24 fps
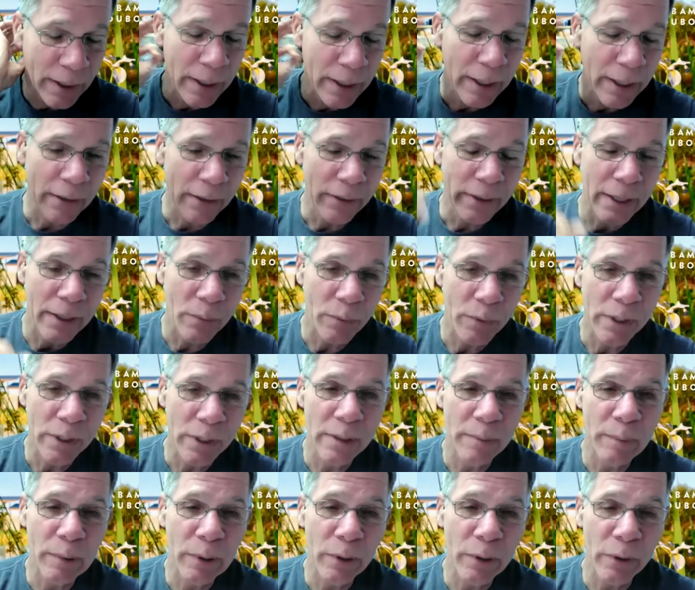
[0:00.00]
And then when
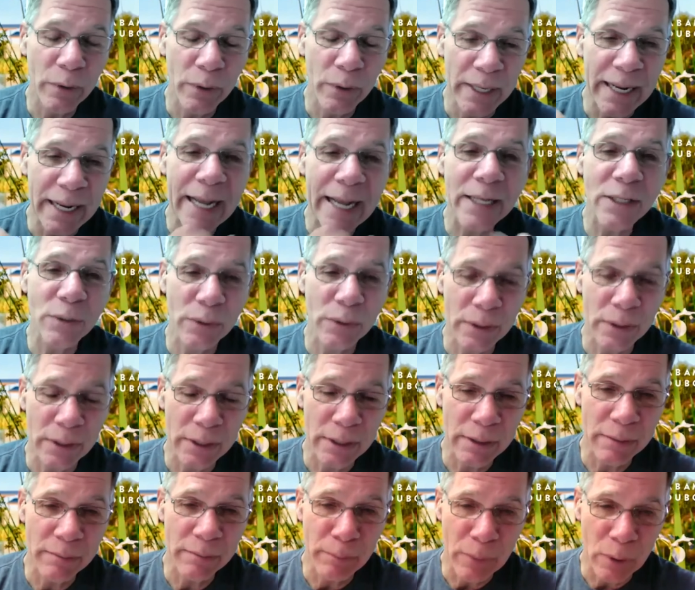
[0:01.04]
the bird
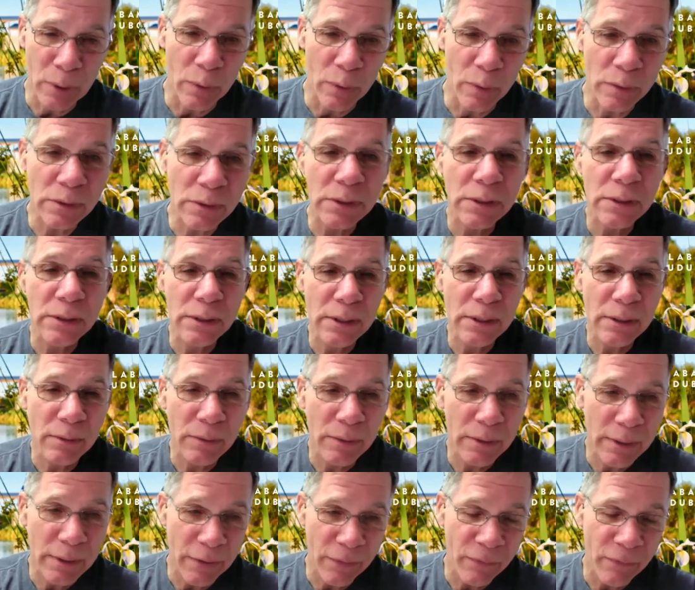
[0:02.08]
naturally molts
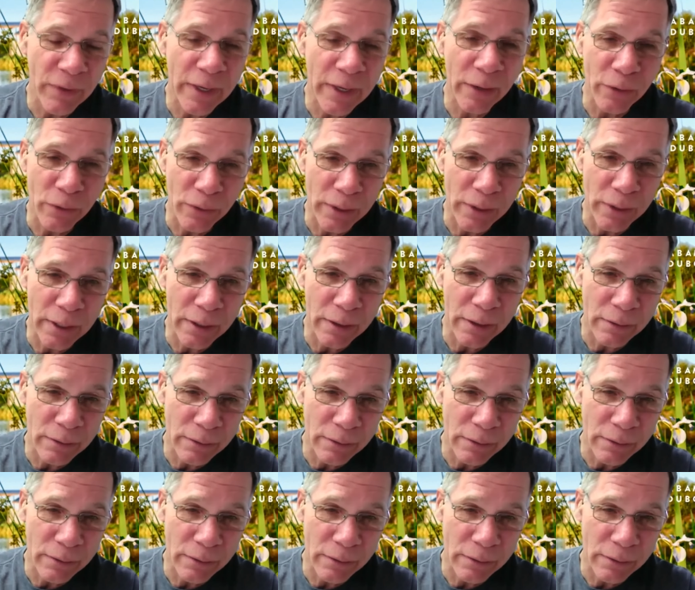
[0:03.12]
the feather that